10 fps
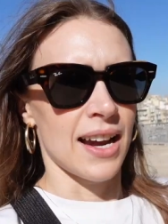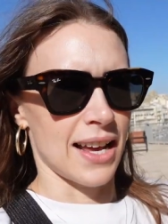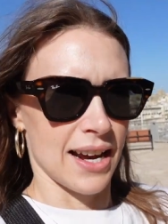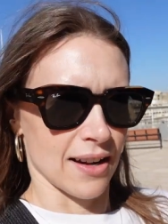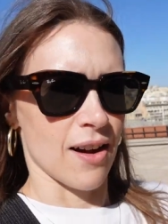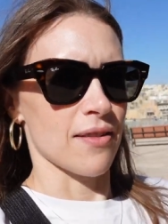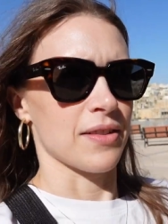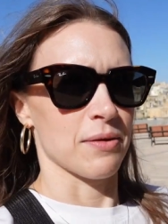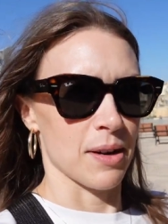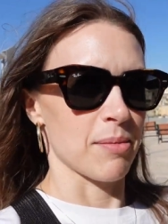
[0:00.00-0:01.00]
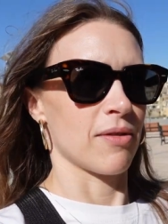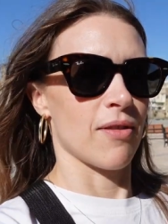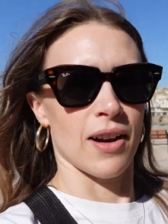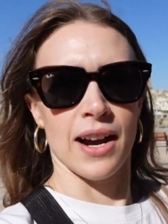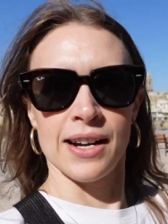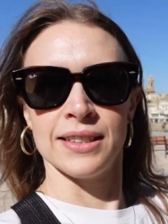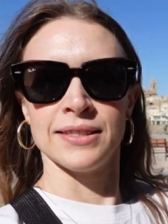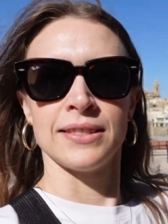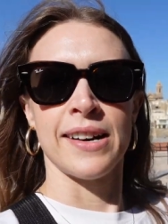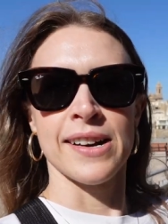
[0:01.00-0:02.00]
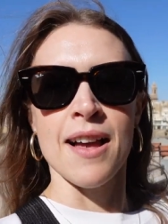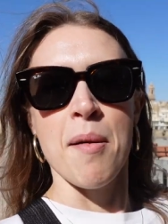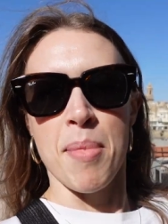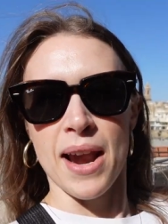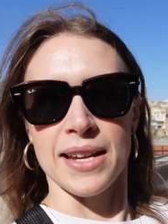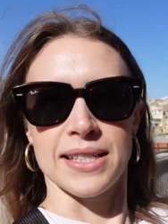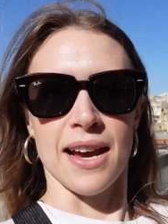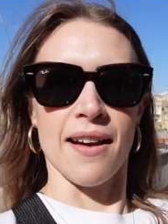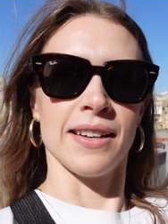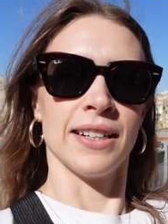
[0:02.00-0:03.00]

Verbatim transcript: and I had a coffee right before. Bad idea.